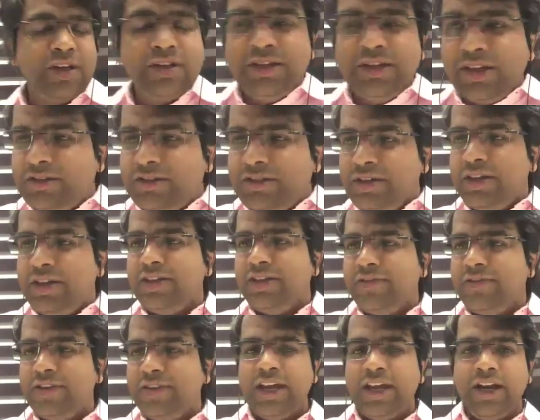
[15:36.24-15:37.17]

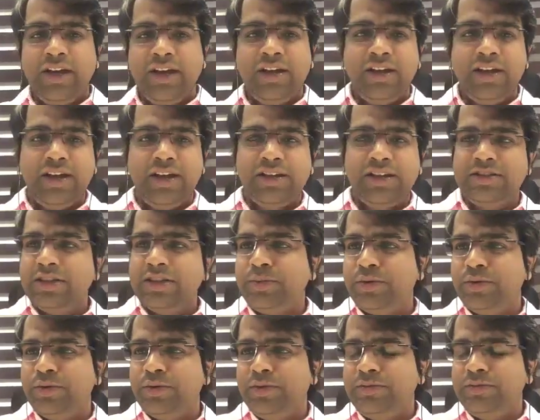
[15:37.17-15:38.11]
yesterday we had a exit
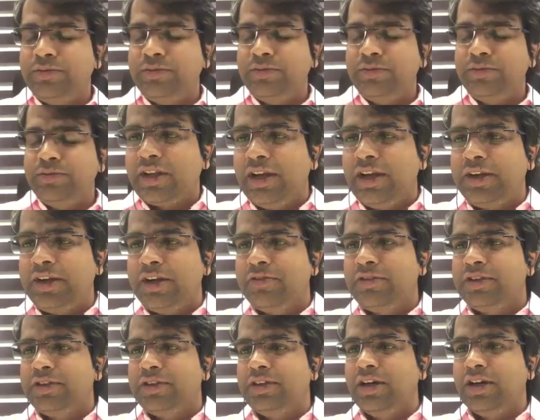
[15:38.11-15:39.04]
poll
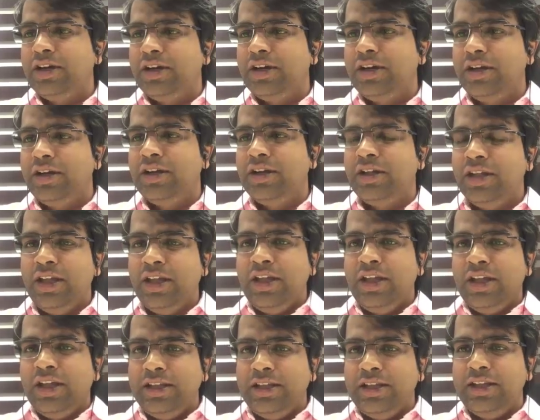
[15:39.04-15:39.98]
related with
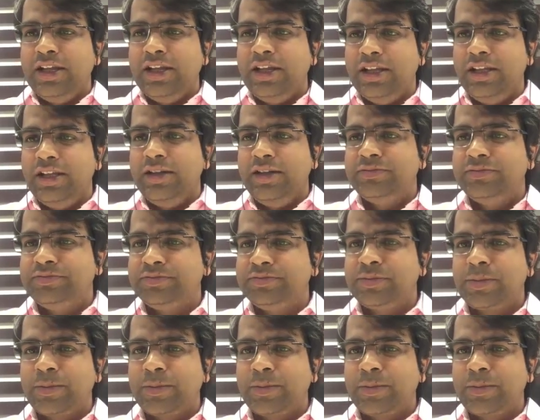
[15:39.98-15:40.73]
Delhi.